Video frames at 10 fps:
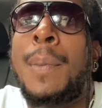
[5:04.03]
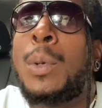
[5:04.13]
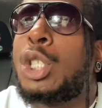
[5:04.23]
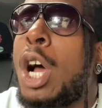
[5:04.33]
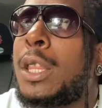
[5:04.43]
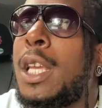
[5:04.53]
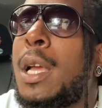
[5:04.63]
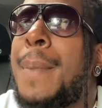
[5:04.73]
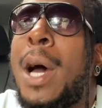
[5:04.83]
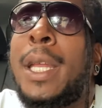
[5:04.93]
me what y'all think
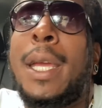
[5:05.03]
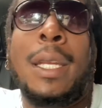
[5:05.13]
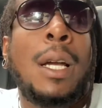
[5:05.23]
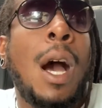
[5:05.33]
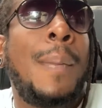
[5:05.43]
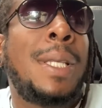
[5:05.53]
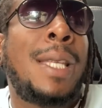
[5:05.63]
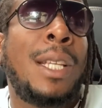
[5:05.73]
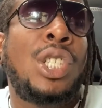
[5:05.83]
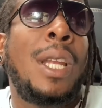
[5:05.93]
about it in the comment
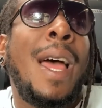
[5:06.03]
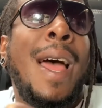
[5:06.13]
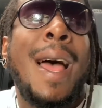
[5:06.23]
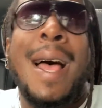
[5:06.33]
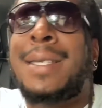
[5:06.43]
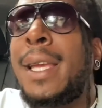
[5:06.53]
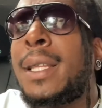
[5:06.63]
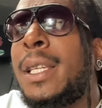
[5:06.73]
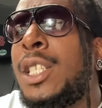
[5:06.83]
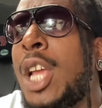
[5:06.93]
section. Has
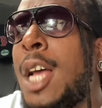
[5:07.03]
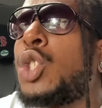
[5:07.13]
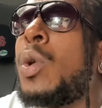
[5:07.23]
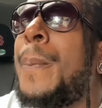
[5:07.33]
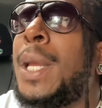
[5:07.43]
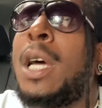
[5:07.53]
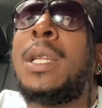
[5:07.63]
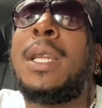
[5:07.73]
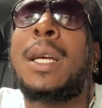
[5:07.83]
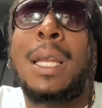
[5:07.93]
Anthony Joshua been on
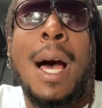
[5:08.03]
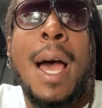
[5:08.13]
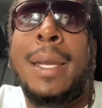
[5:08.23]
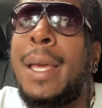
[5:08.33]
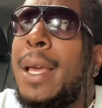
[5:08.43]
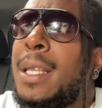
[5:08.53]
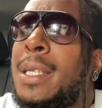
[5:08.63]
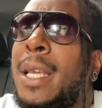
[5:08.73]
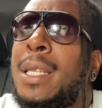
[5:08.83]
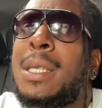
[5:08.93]
the decline
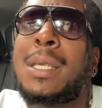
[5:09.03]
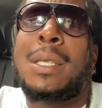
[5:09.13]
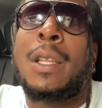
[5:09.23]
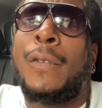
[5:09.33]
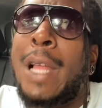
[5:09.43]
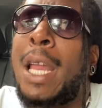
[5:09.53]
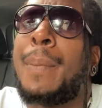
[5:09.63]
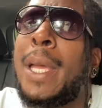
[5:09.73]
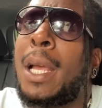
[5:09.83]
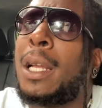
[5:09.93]
since the
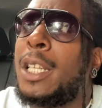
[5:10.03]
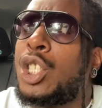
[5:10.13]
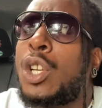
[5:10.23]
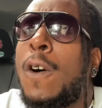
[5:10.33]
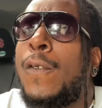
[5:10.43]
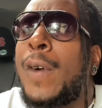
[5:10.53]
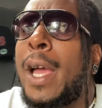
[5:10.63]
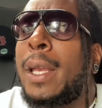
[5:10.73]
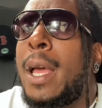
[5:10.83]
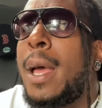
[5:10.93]
Vladimir Klitschko
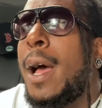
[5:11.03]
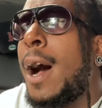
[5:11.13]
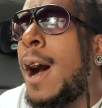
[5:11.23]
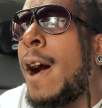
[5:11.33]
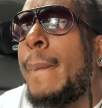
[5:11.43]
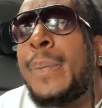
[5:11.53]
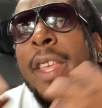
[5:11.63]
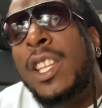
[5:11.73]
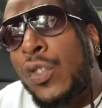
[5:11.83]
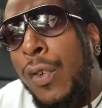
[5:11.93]
fight?
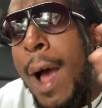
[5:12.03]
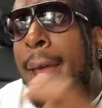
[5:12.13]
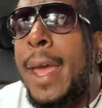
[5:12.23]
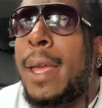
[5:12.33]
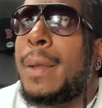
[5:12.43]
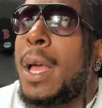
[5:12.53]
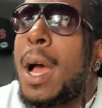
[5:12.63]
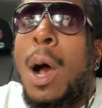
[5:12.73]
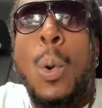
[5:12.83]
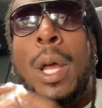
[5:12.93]
It's Friday.
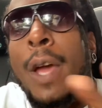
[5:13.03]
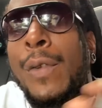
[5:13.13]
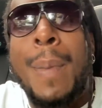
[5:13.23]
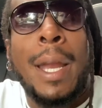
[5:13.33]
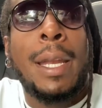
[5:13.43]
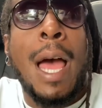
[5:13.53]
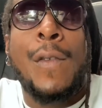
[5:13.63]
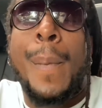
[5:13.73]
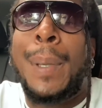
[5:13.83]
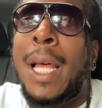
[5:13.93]
I want everybody to
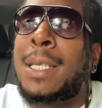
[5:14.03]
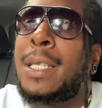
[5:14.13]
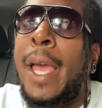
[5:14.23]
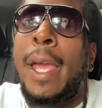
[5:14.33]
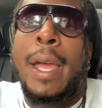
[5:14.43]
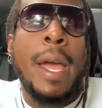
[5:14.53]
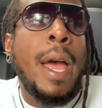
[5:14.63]
have a blessed day.